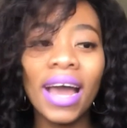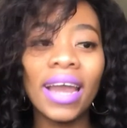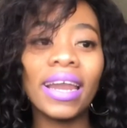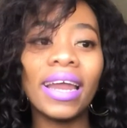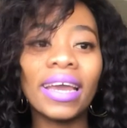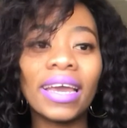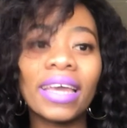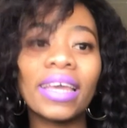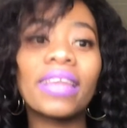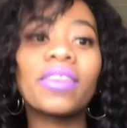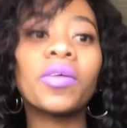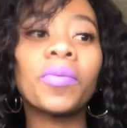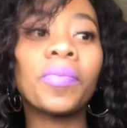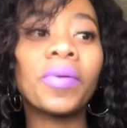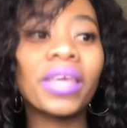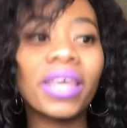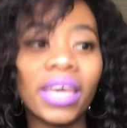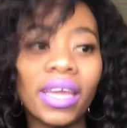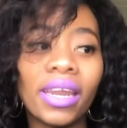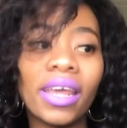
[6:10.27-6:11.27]
Like, in the
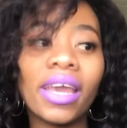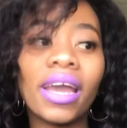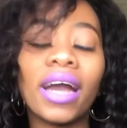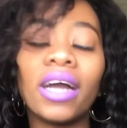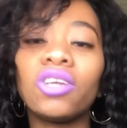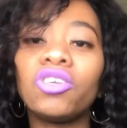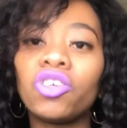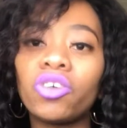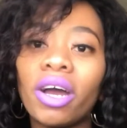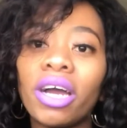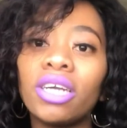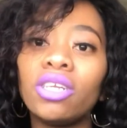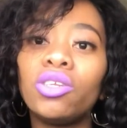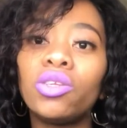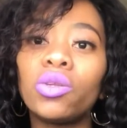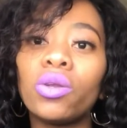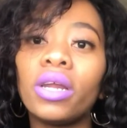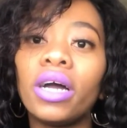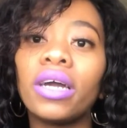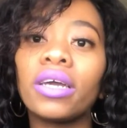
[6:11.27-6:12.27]
beginning I tried
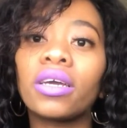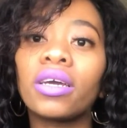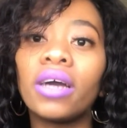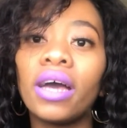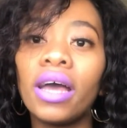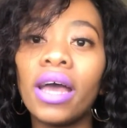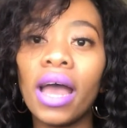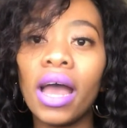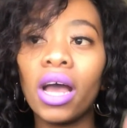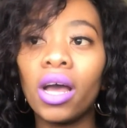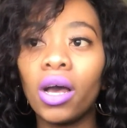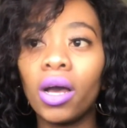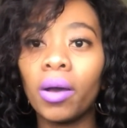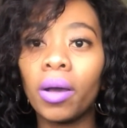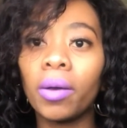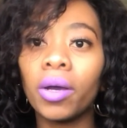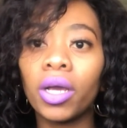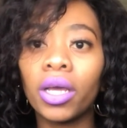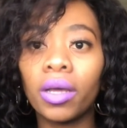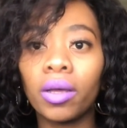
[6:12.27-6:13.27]
to like
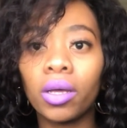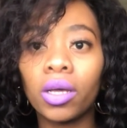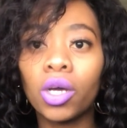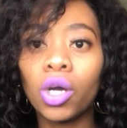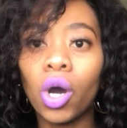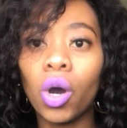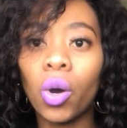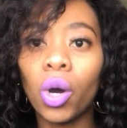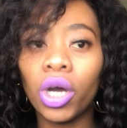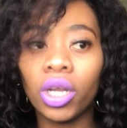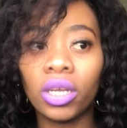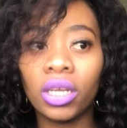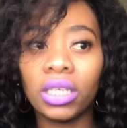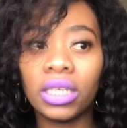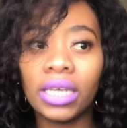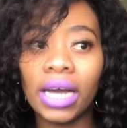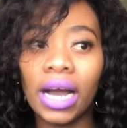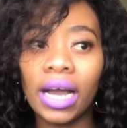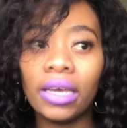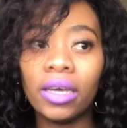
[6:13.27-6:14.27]
go on a
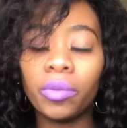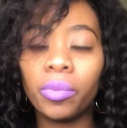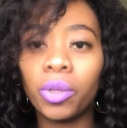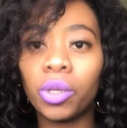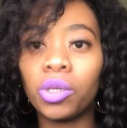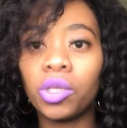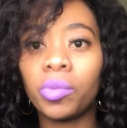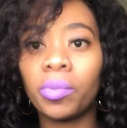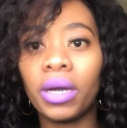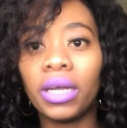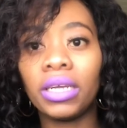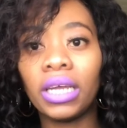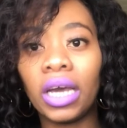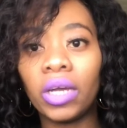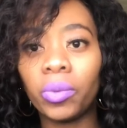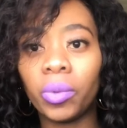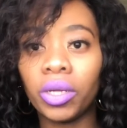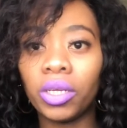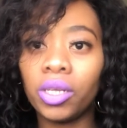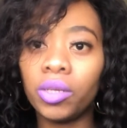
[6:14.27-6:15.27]
diet because my
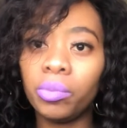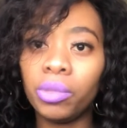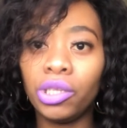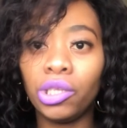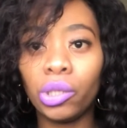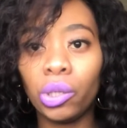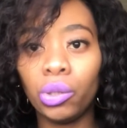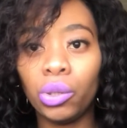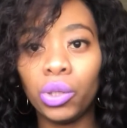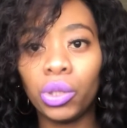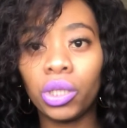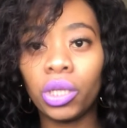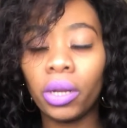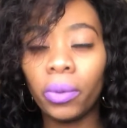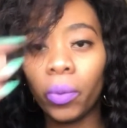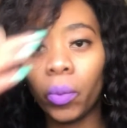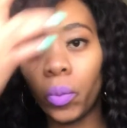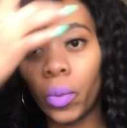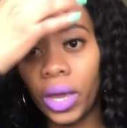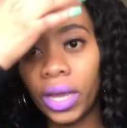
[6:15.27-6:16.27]
dad wanted me to lose
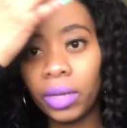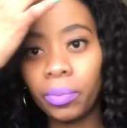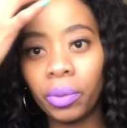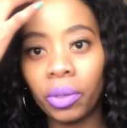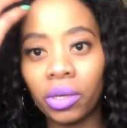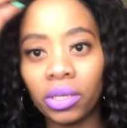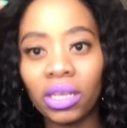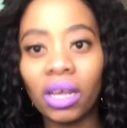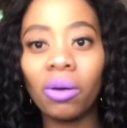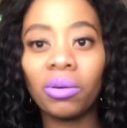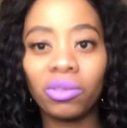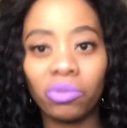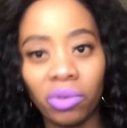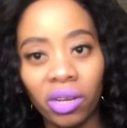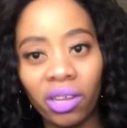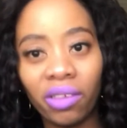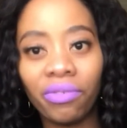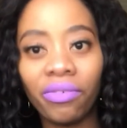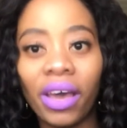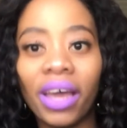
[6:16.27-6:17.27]
slow weight because I was
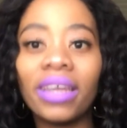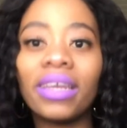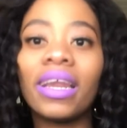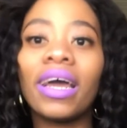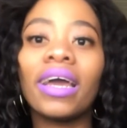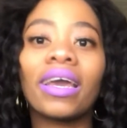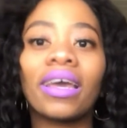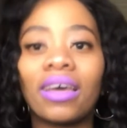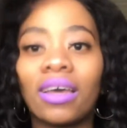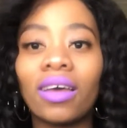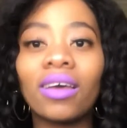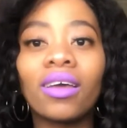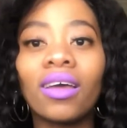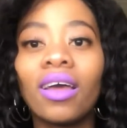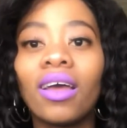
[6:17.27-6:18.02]
really fat, like